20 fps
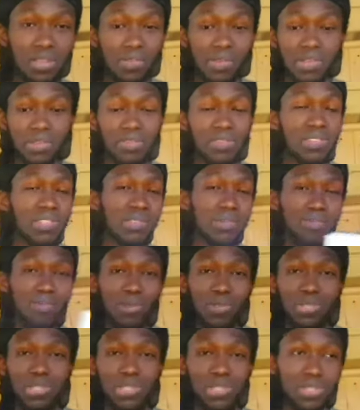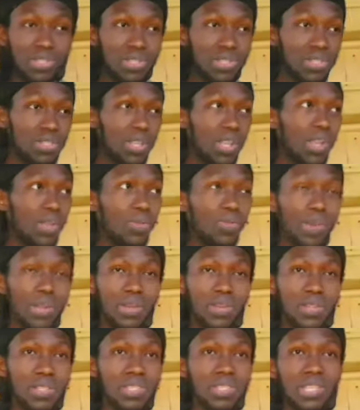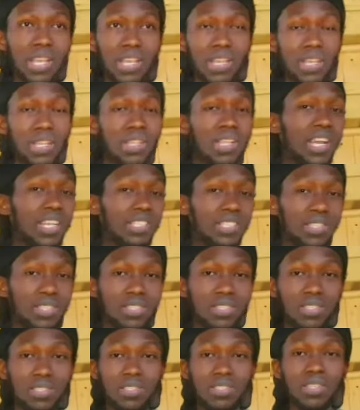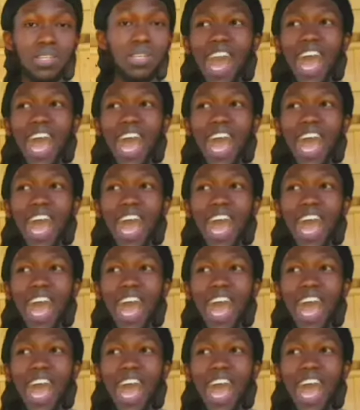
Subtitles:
whether it's emotional, whether it's psychological.